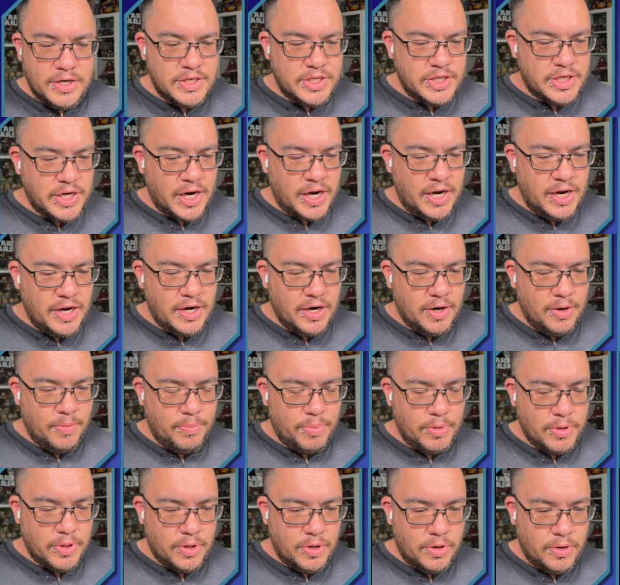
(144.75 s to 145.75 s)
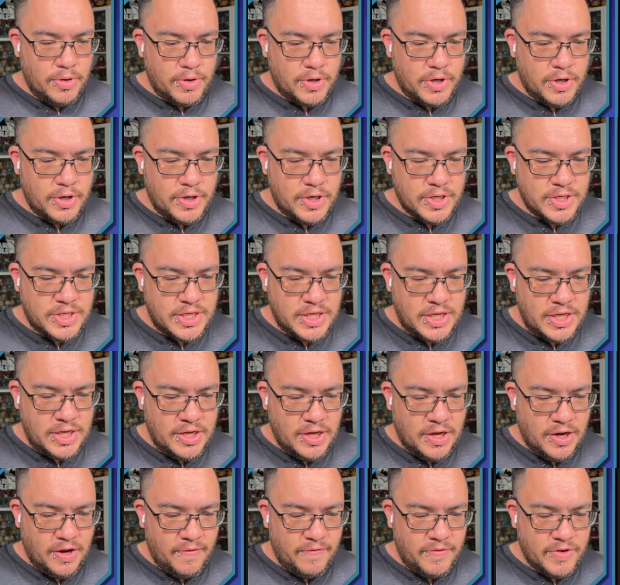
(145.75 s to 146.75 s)
Check it out below,
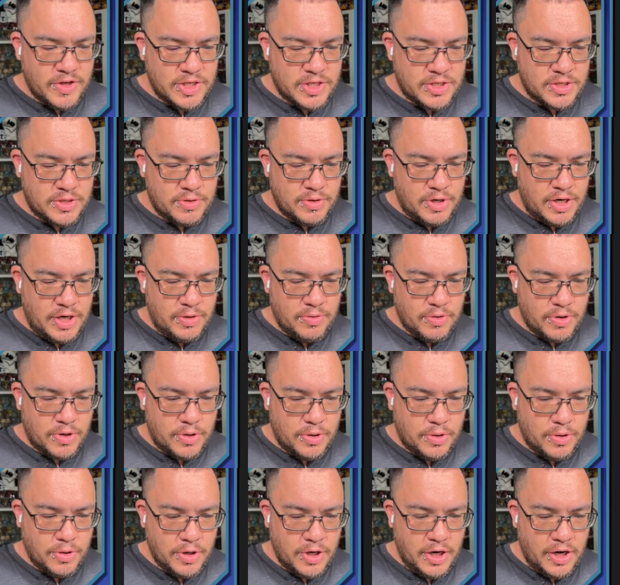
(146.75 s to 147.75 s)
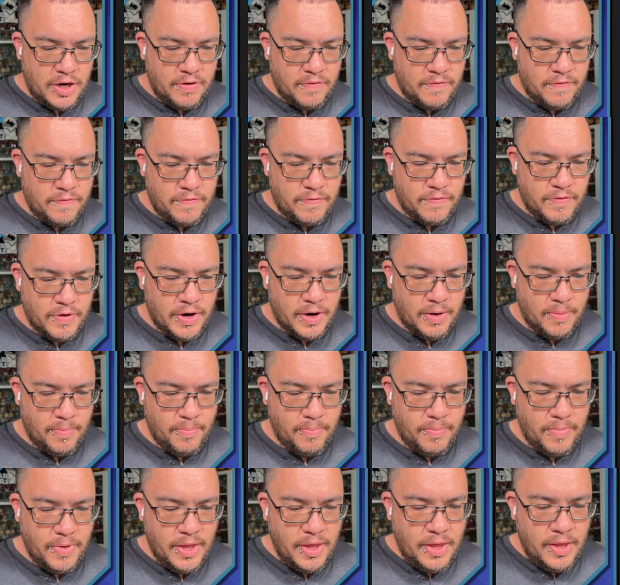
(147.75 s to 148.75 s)
courtesy of a screen recording
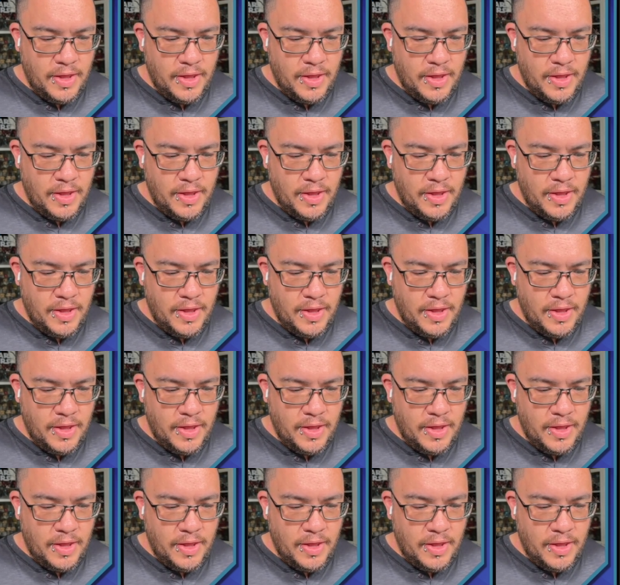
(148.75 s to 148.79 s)
from